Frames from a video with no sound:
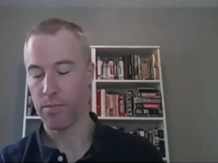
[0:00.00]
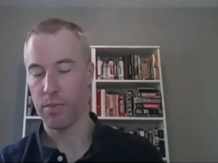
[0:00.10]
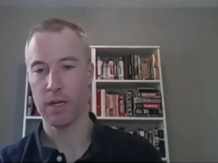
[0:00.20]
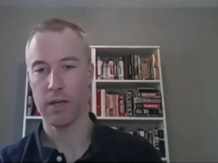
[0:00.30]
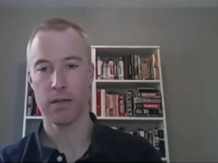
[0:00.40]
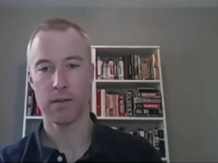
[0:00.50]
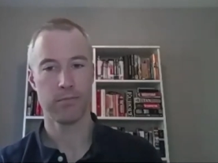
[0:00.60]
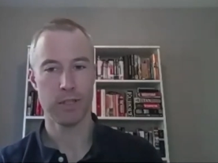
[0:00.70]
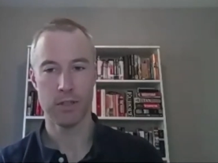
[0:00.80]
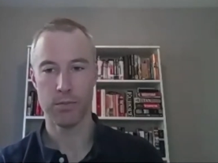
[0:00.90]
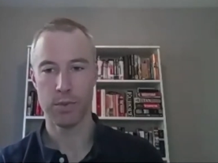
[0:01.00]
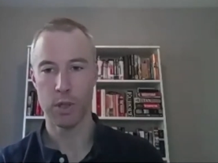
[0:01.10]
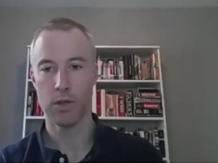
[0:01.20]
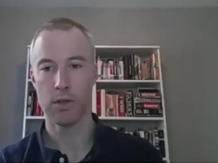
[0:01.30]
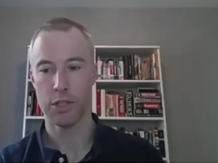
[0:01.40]
pick a
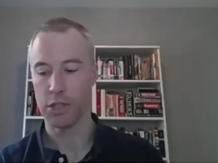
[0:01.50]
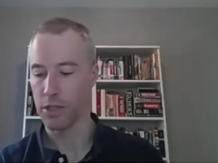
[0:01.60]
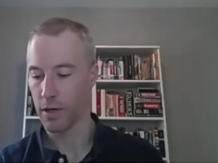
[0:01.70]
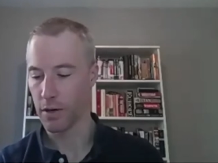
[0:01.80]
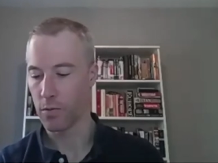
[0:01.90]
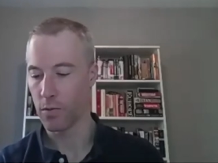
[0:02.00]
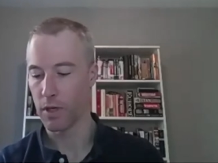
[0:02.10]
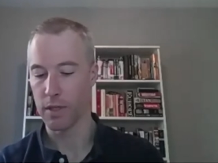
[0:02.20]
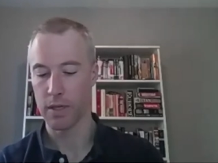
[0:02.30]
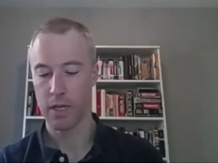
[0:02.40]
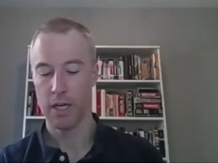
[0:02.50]
simple generic one